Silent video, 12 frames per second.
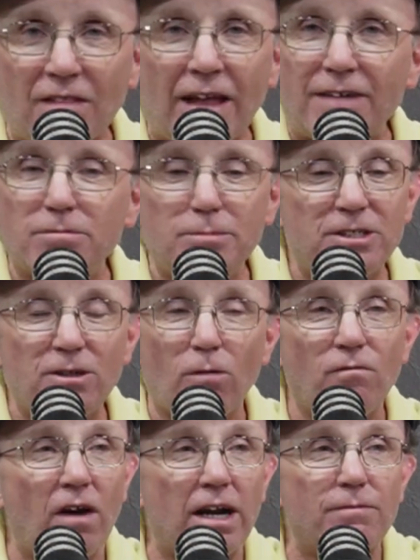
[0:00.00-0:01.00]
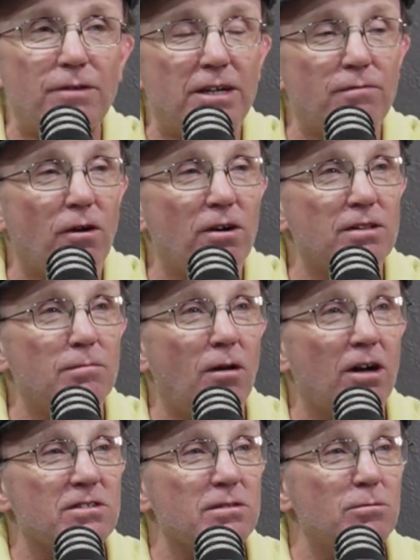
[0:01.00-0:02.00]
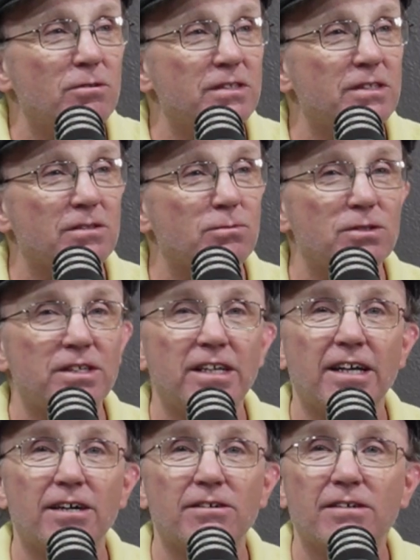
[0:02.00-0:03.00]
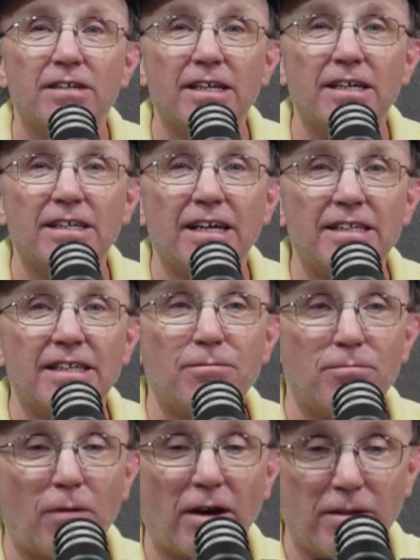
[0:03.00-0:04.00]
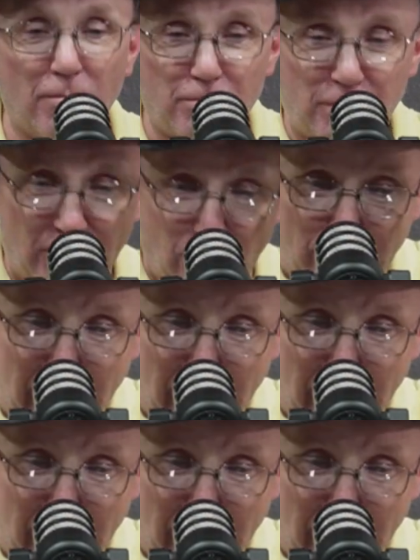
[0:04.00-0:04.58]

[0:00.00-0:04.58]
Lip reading: That would be so funny if he converted to Muslim and he just was in there and while they're